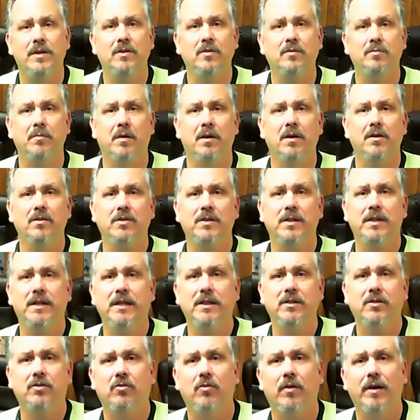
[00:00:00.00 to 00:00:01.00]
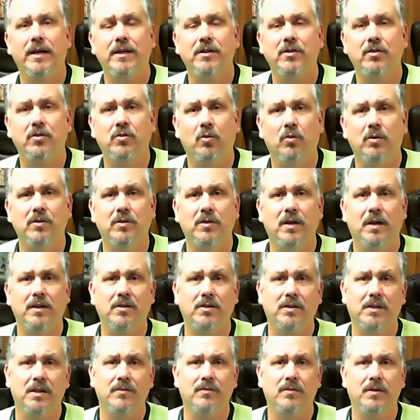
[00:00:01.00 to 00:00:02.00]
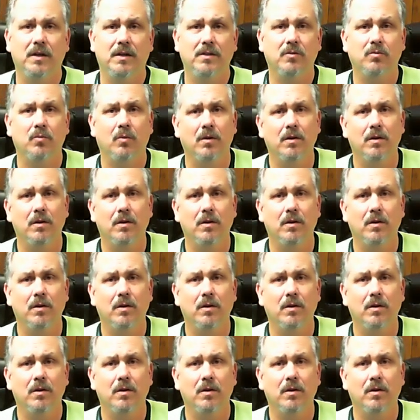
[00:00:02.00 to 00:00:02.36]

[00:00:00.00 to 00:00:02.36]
His mercy, His grace towards us gives us